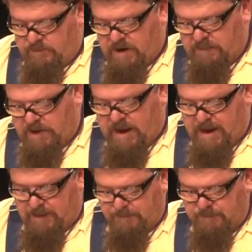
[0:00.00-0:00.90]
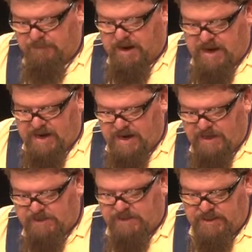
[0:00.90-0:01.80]
my mom, my
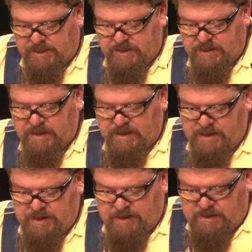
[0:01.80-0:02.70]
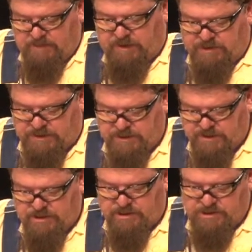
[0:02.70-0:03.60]
aunts, my
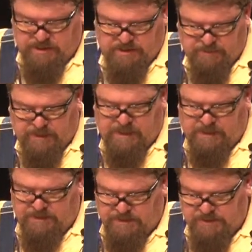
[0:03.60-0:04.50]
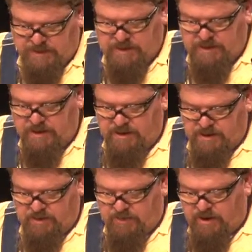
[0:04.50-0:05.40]
sisters, my cousins,
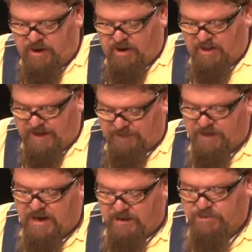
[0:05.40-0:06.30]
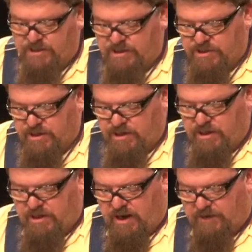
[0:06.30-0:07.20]
we all have competition
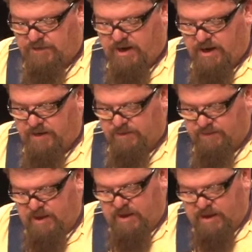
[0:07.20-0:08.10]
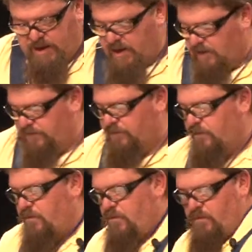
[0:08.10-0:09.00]
cook-offs, right? Uh,
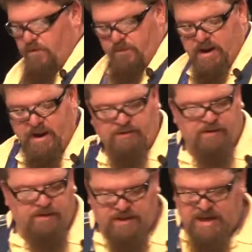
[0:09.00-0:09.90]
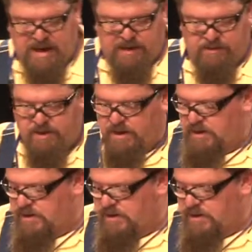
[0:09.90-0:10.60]
when we have a gathering,